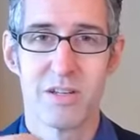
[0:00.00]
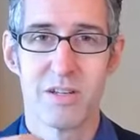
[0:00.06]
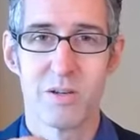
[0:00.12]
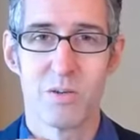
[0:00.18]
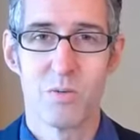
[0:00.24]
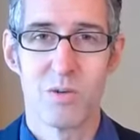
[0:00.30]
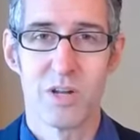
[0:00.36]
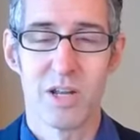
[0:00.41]

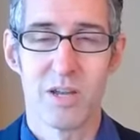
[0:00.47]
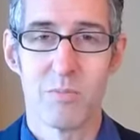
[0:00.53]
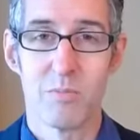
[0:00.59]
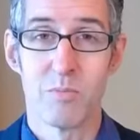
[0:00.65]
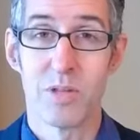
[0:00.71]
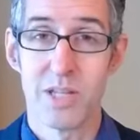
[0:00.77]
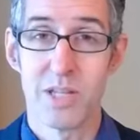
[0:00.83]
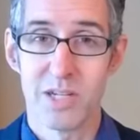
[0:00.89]
when I'm
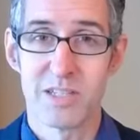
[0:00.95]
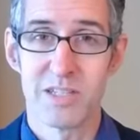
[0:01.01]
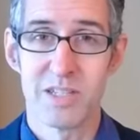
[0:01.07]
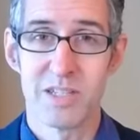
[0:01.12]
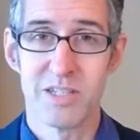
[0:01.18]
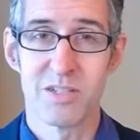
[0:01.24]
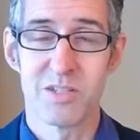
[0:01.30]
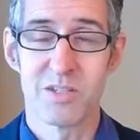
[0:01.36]
plugged
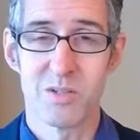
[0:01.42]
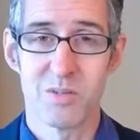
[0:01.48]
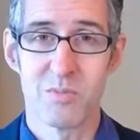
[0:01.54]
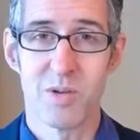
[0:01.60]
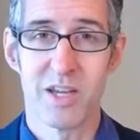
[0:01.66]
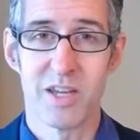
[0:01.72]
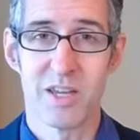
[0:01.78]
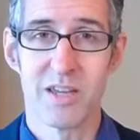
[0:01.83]
into
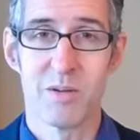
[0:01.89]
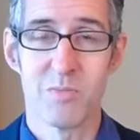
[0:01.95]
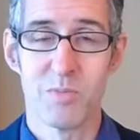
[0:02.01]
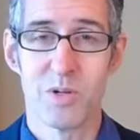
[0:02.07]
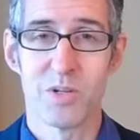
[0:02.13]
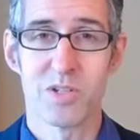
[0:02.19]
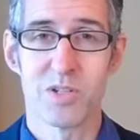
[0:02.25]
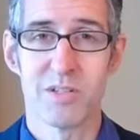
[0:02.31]
my
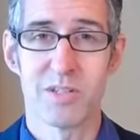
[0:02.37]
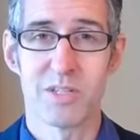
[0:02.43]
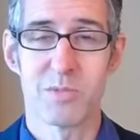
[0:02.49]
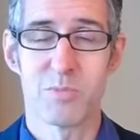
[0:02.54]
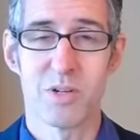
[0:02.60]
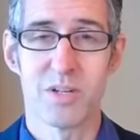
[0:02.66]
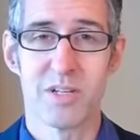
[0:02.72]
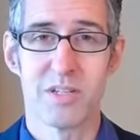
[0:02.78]
emotional
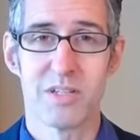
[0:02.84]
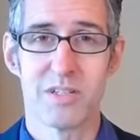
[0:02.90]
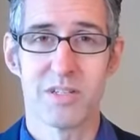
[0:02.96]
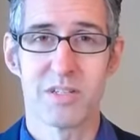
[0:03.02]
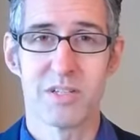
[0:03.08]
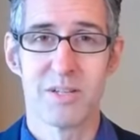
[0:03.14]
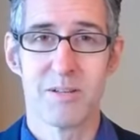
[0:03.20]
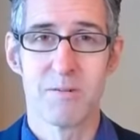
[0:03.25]

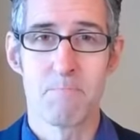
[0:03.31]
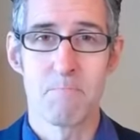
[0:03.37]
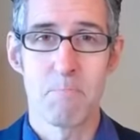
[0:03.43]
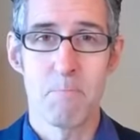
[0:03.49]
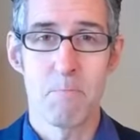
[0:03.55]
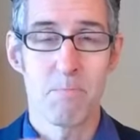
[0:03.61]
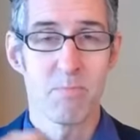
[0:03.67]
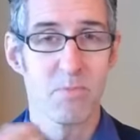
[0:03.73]
experience,
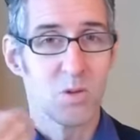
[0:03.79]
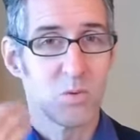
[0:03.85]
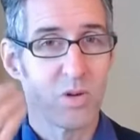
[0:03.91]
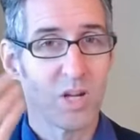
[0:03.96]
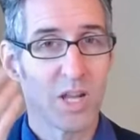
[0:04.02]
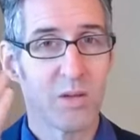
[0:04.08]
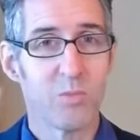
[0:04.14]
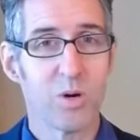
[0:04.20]
when
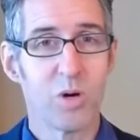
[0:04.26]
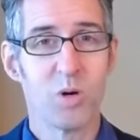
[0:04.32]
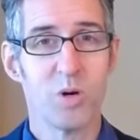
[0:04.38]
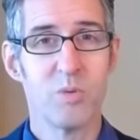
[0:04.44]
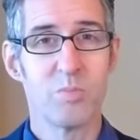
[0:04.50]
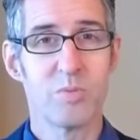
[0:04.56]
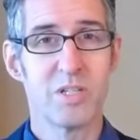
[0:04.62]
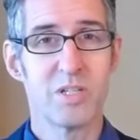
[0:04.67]
I'm
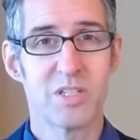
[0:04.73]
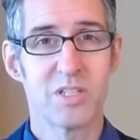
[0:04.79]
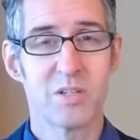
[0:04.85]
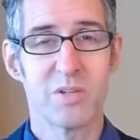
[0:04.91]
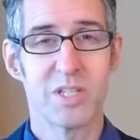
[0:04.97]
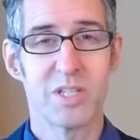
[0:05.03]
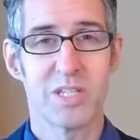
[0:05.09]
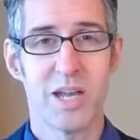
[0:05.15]
open to
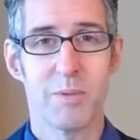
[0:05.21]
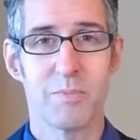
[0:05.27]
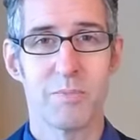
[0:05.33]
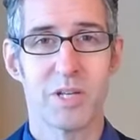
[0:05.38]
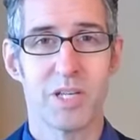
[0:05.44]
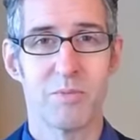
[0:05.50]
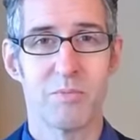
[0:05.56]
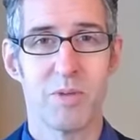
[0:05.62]
what's happening
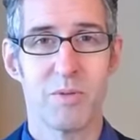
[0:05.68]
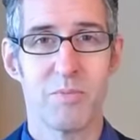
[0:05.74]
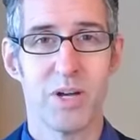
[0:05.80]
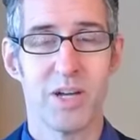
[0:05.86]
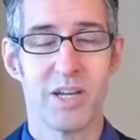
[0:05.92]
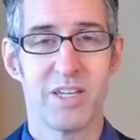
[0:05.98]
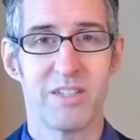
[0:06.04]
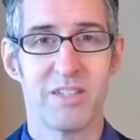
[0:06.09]
in my
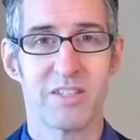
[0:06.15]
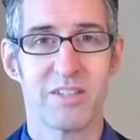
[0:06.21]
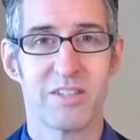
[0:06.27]
mind,